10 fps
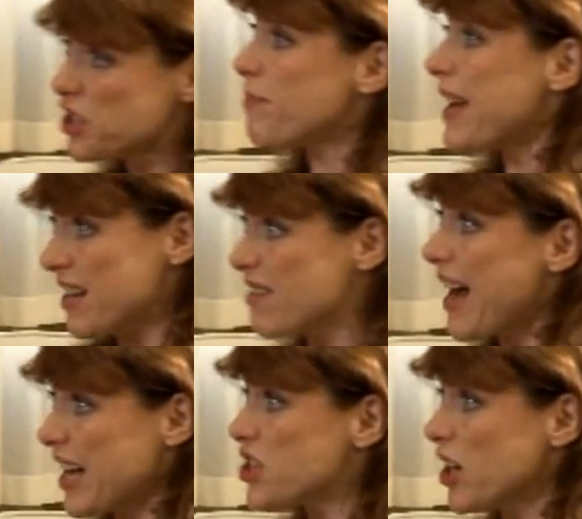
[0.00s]
to make
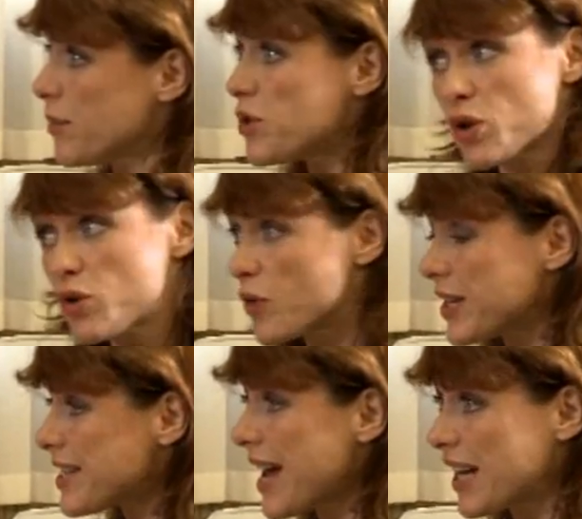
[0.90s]
that time shorter,
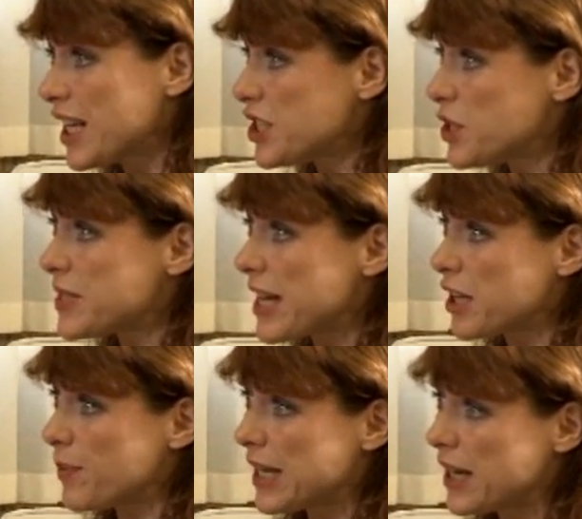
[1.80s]
exactly as you said at
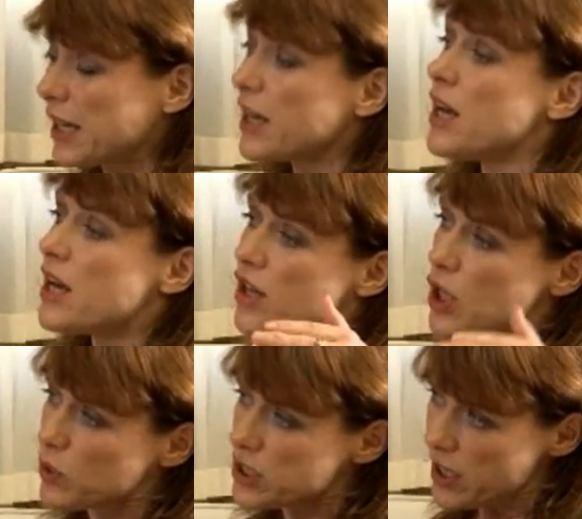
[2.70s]
the beginning. The
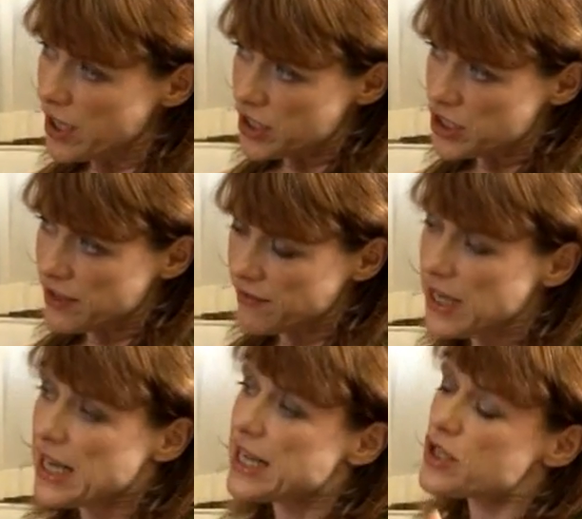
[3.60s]
alternative
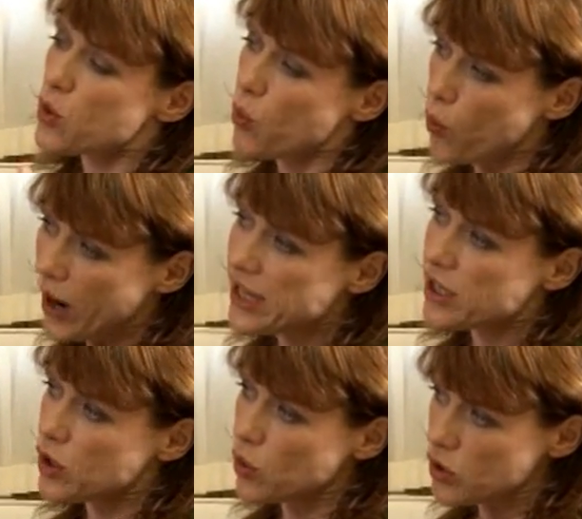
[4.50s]
is to
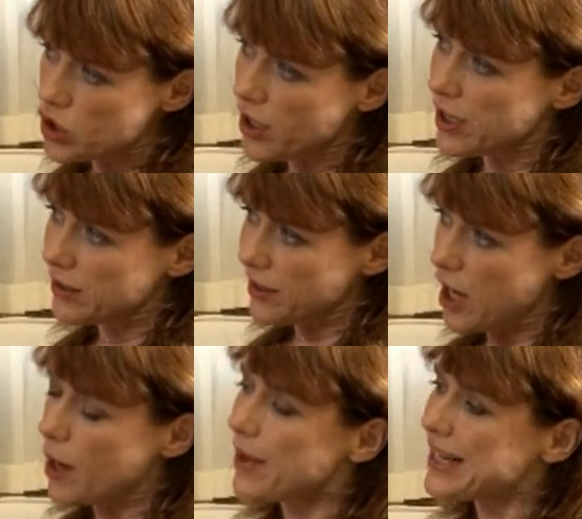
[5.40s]
wake your child
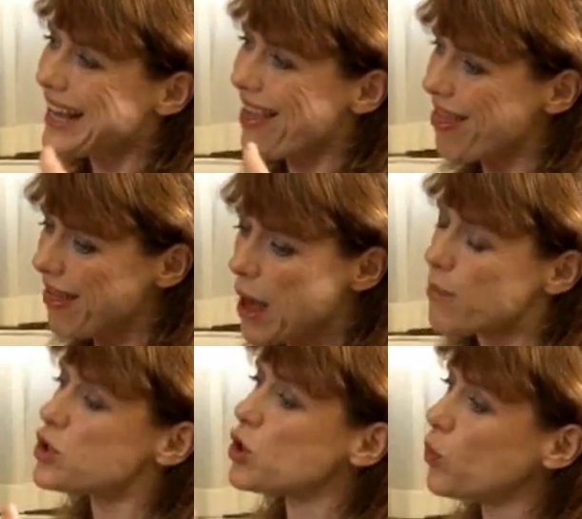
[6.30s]
up and get
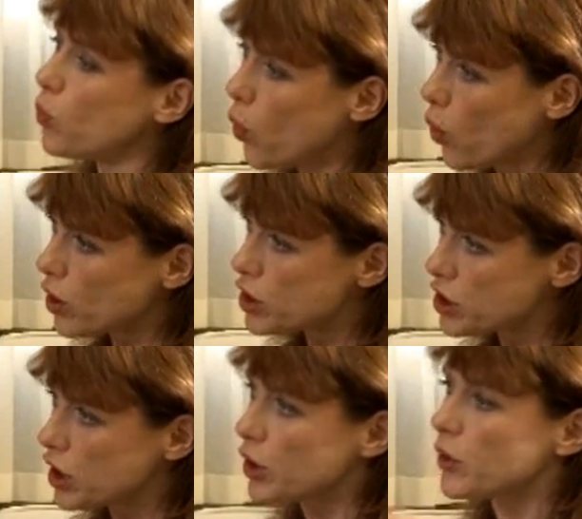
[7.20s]
them to walk to
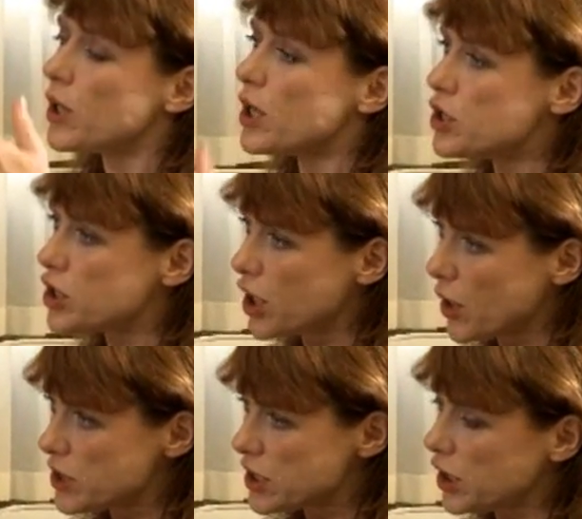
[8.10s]
the loo, to
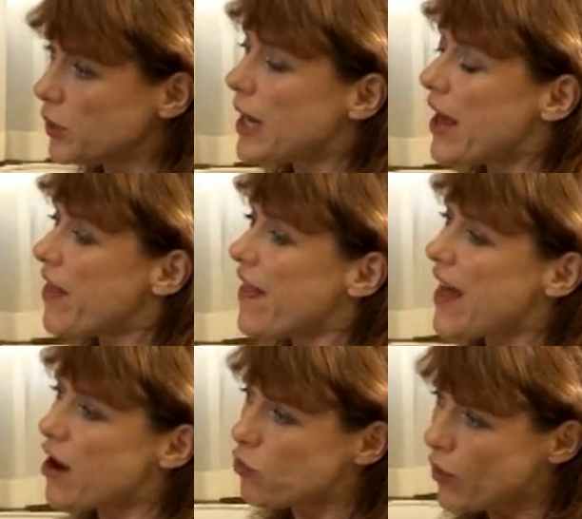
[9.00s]
go to the loo. Then
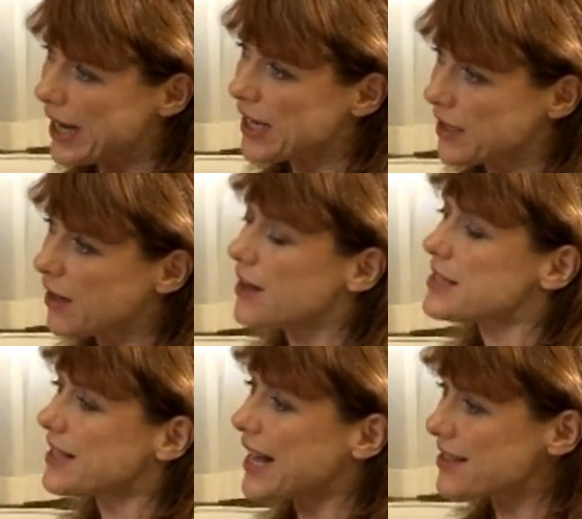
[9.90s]
they're
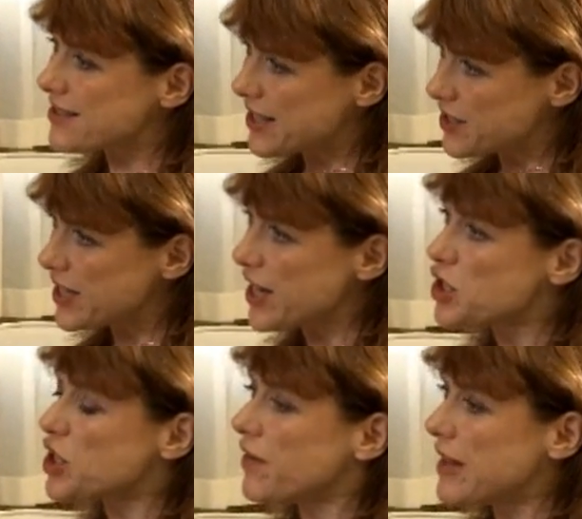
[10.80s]
recognising that
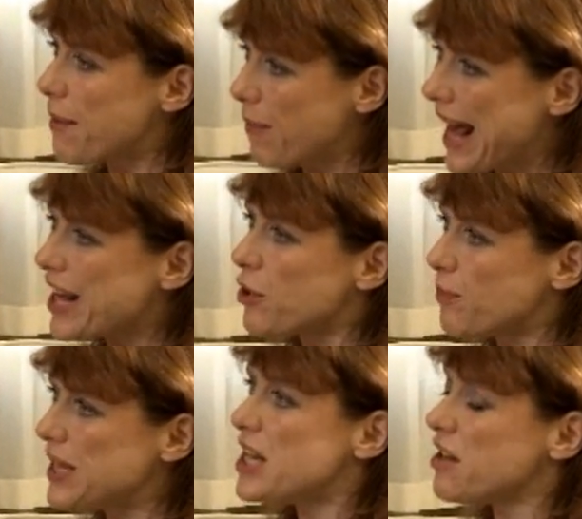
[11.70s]
sensation of their bladder
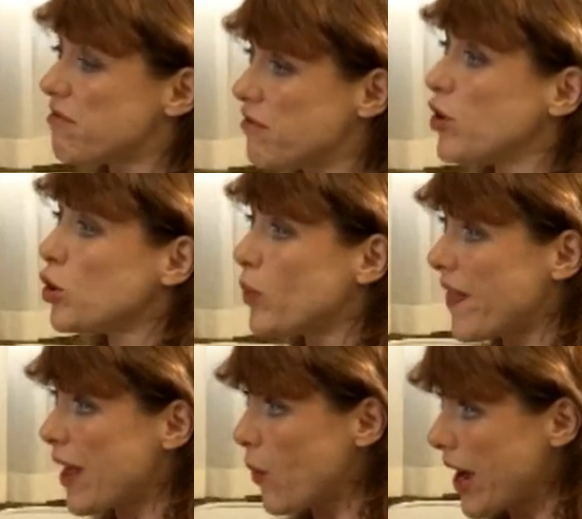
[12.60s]
being full when
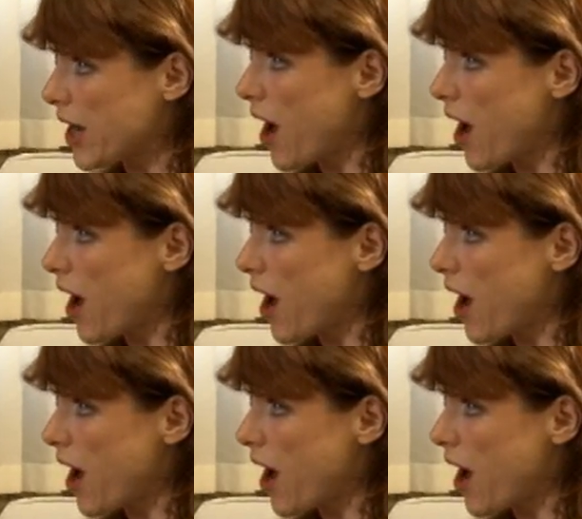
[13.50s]
they wake